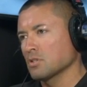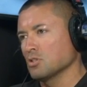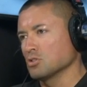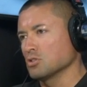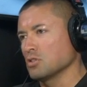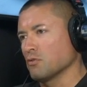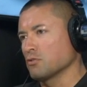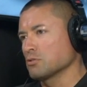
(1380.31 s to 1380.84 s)

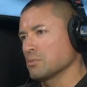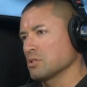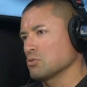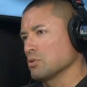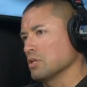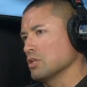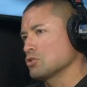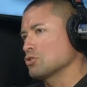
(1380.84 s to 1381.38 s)
There's a difference
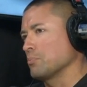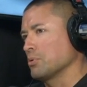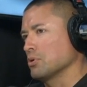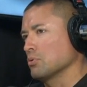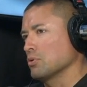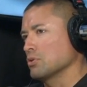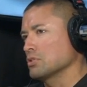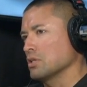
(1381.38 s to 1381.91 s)
between
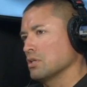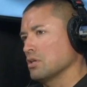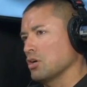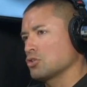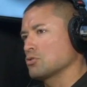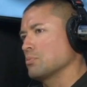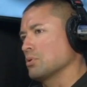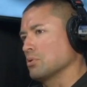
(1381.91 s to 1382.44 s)
entrepreneurs and
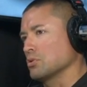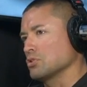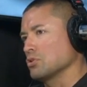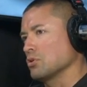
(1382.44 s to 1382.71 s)
intrapreneurs.